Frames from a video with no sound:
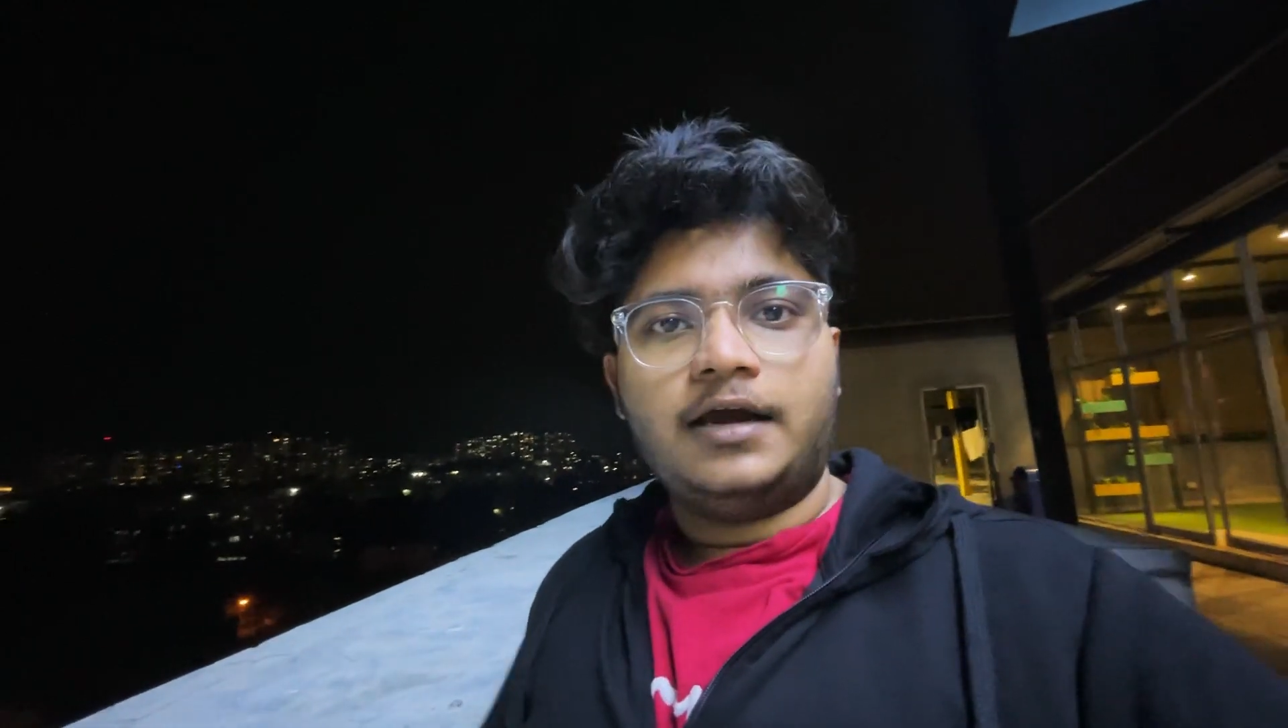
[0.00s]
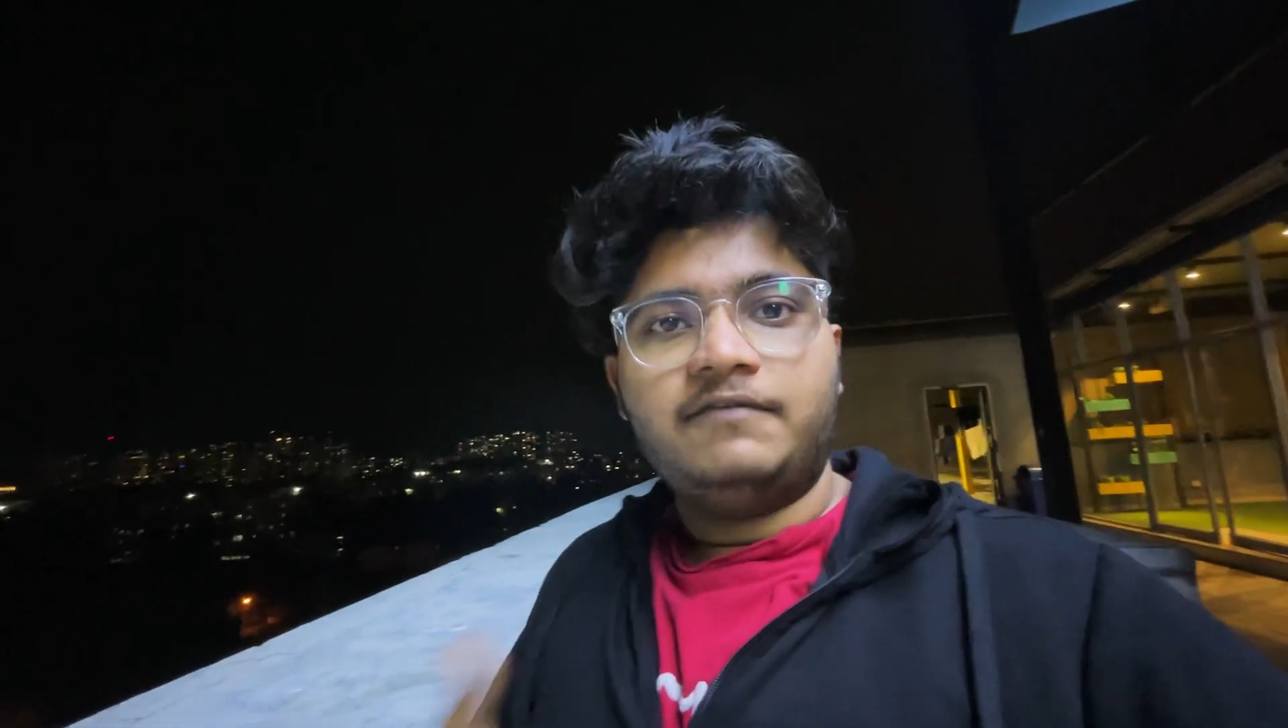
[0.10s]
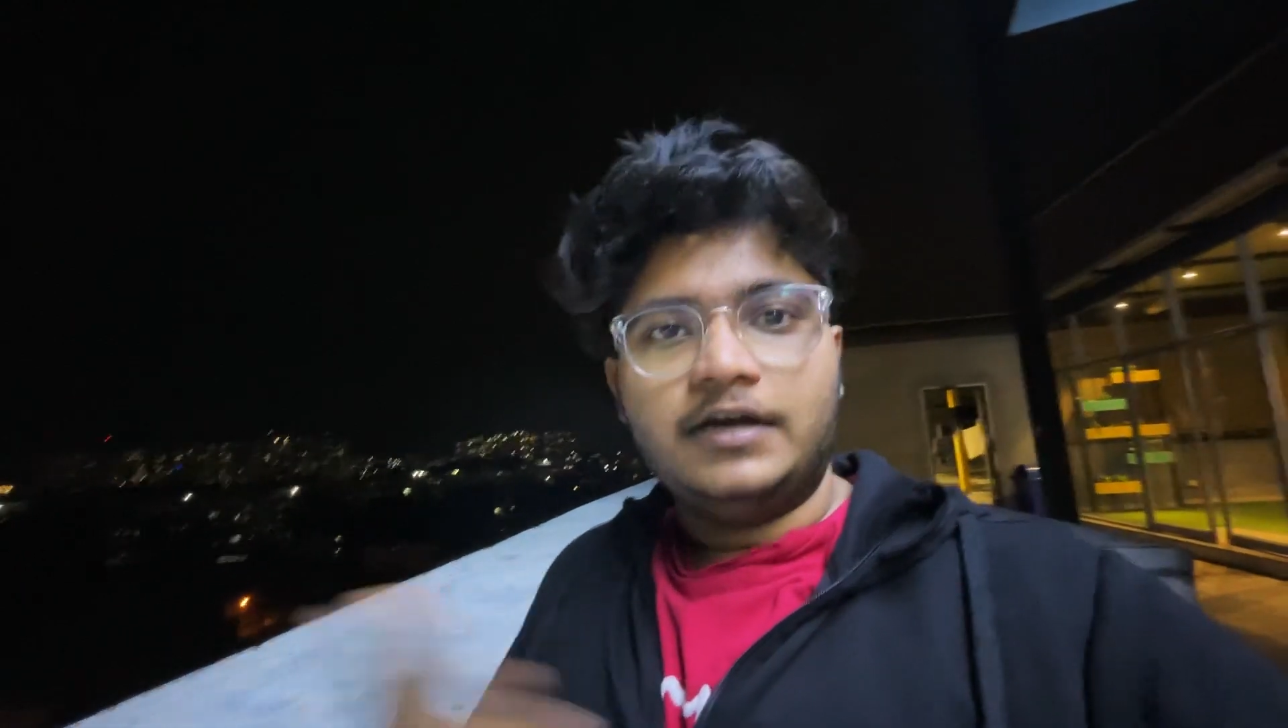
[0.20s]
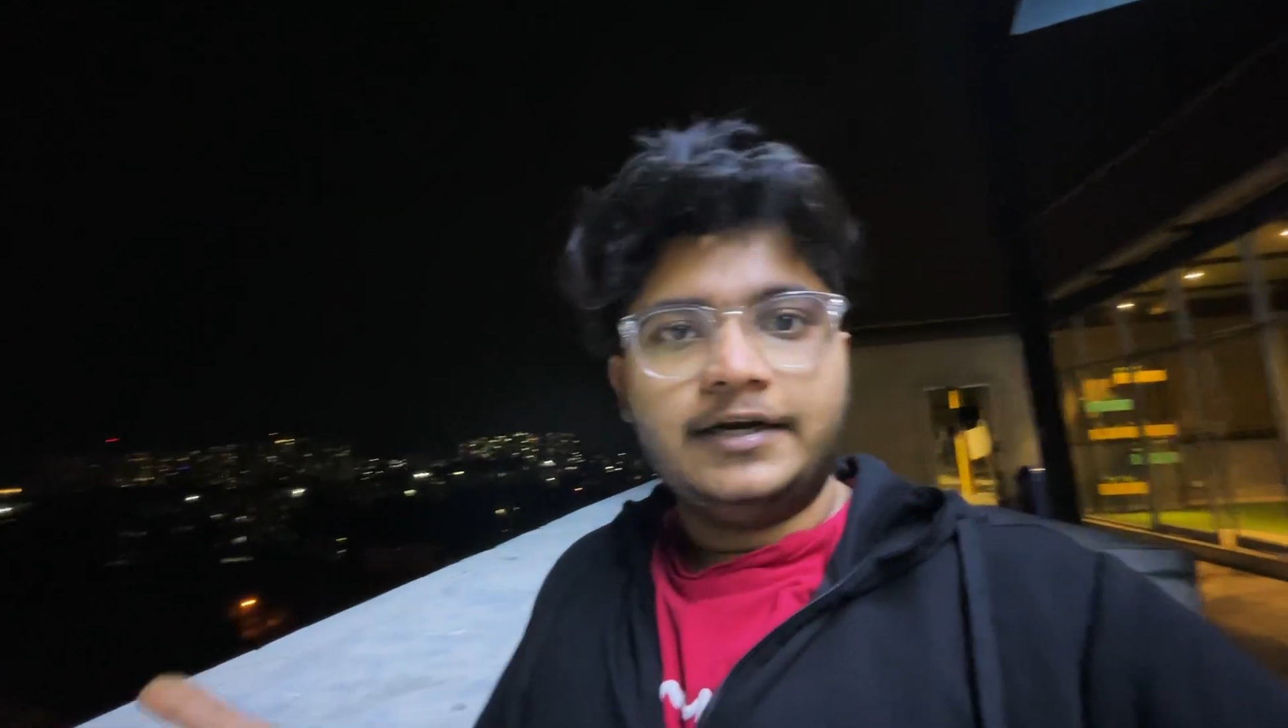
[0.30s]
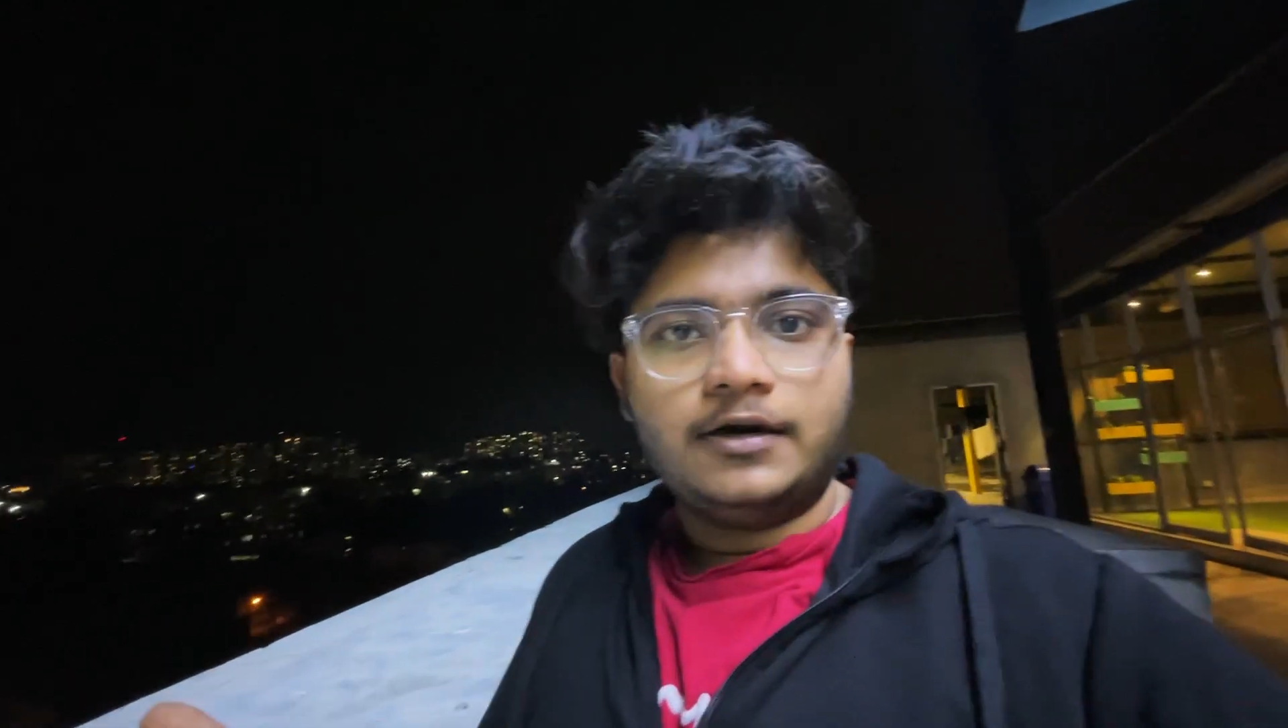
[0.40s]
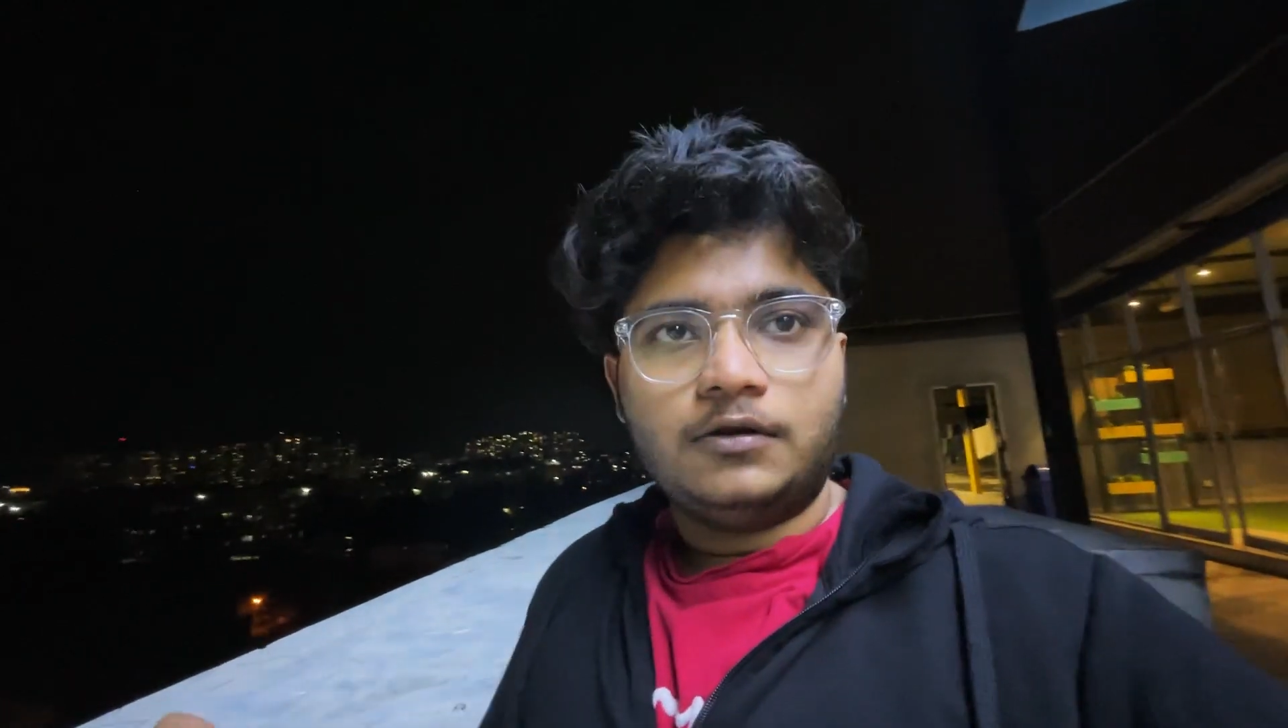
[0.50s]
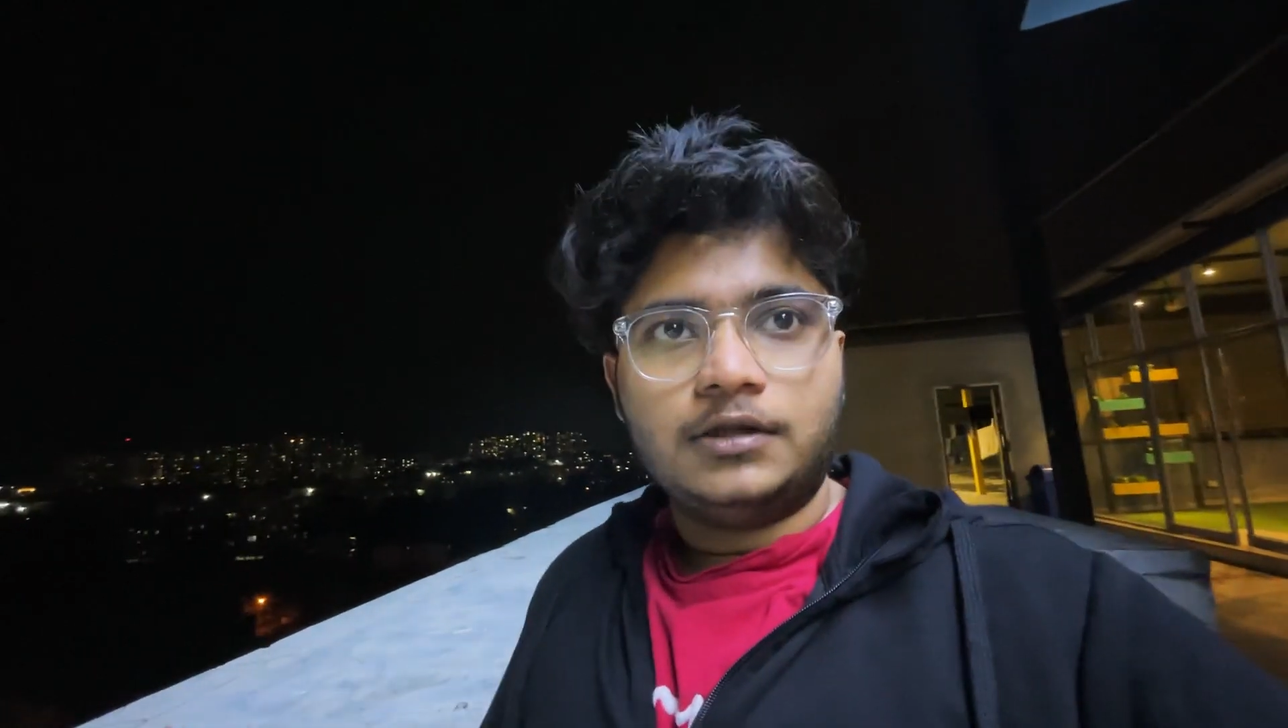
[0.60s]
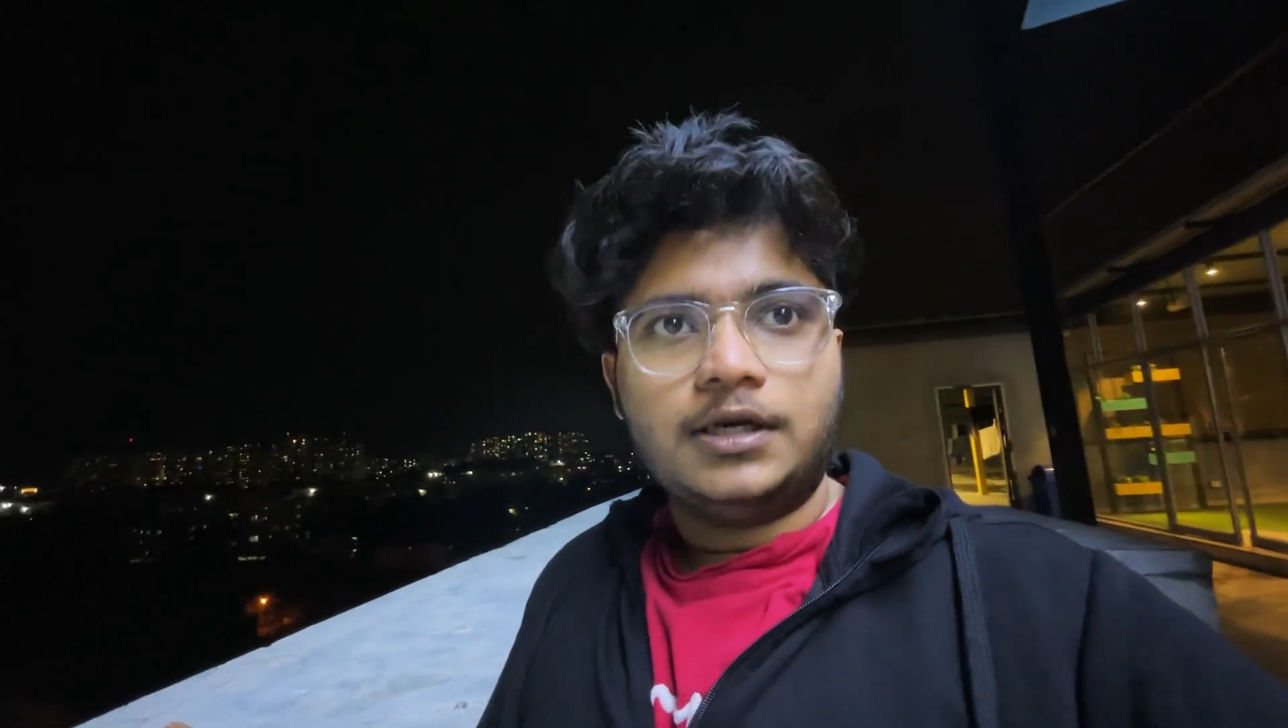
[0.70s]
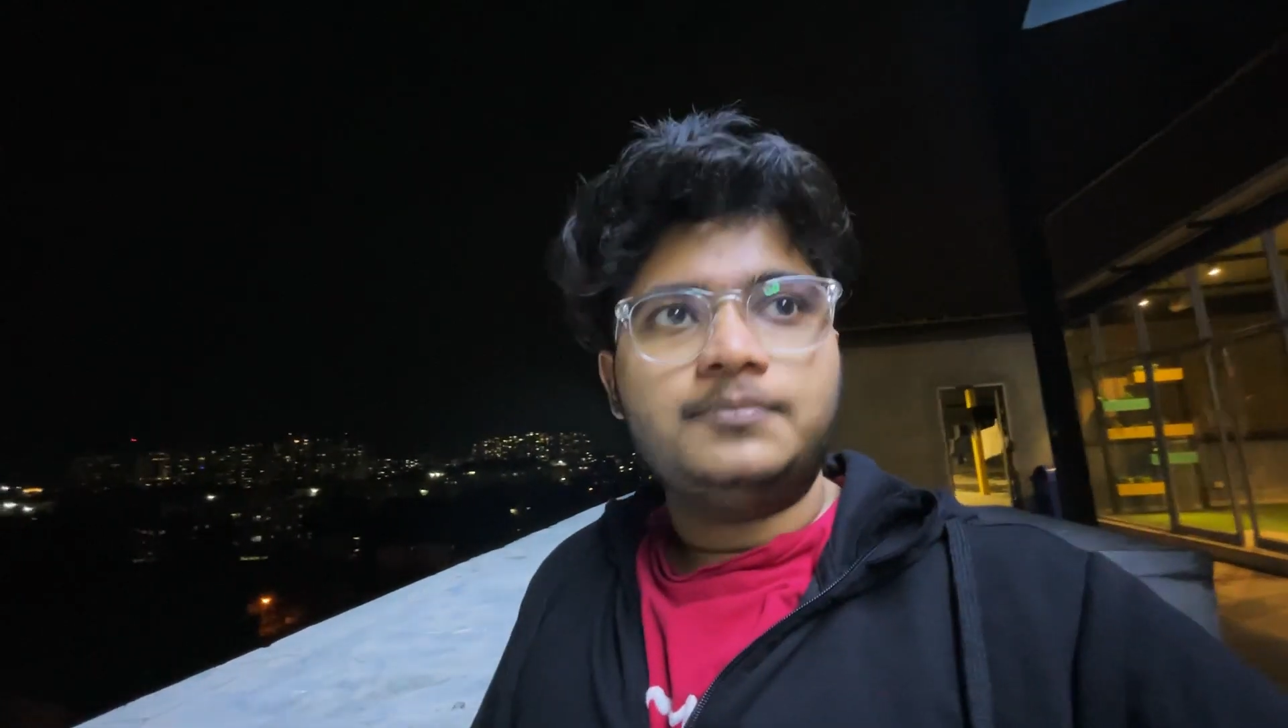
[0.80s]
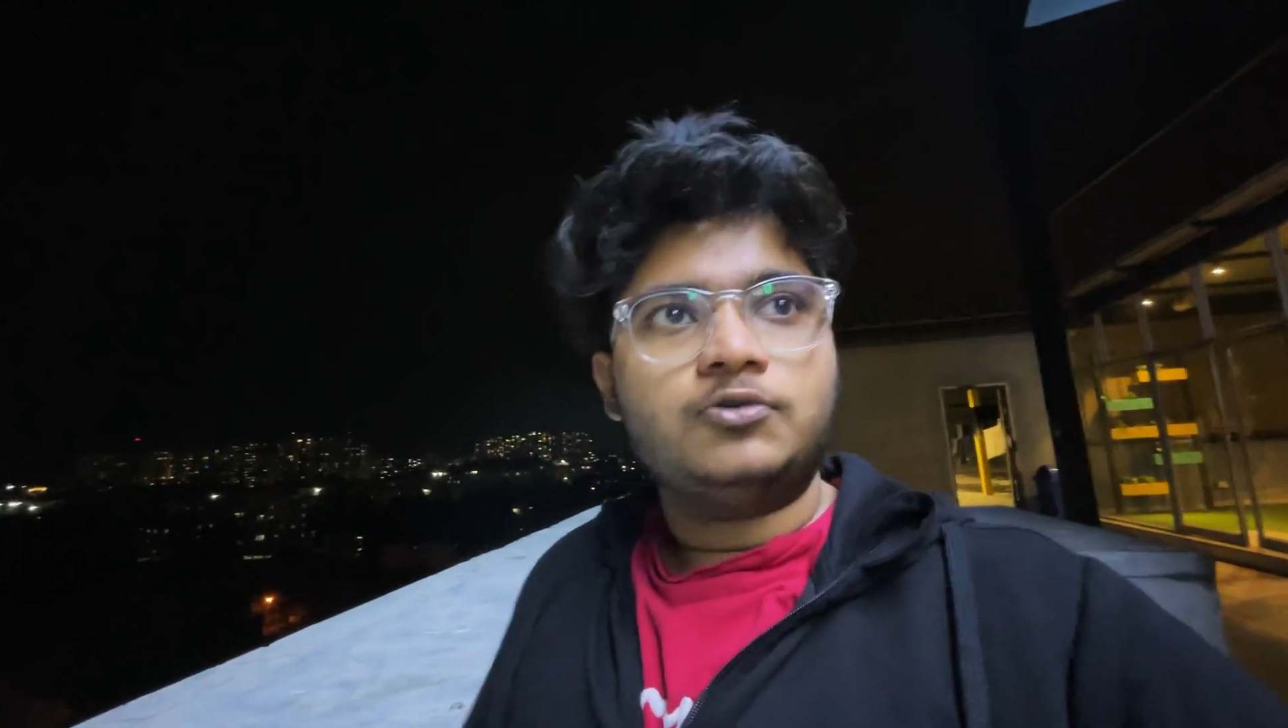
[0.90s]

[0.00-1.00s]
have deleted all the clips.